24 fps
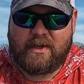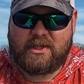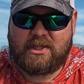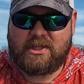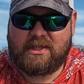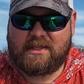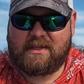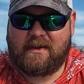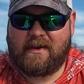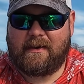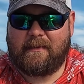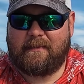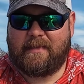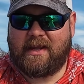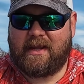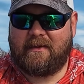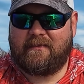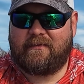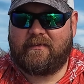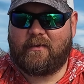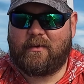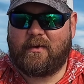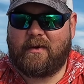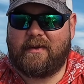which is going to be
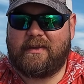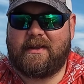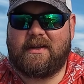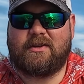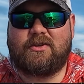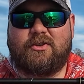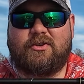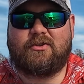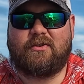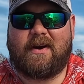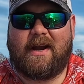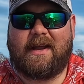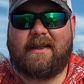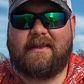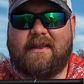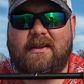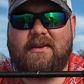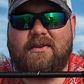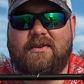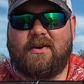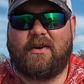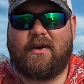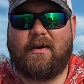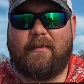for the strength
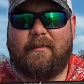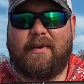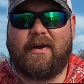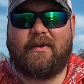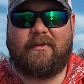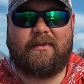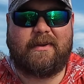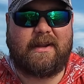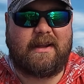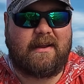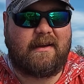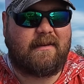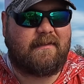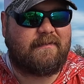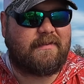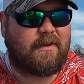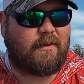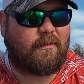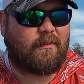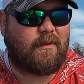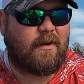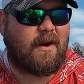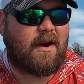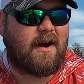and durability of
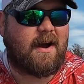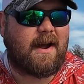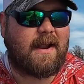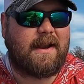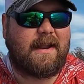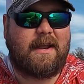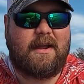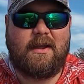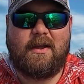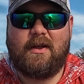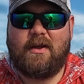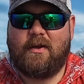the rod,